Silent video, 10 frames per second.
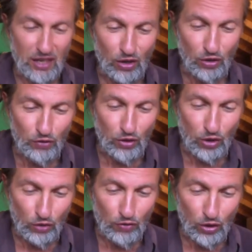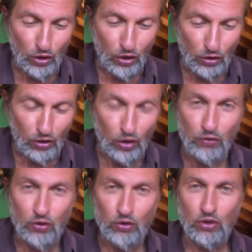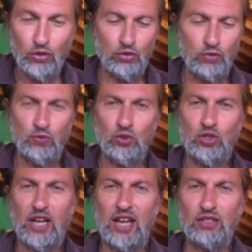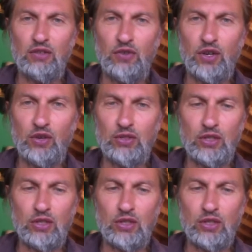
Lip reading: I love you, I love you, I love you, you change the frequency,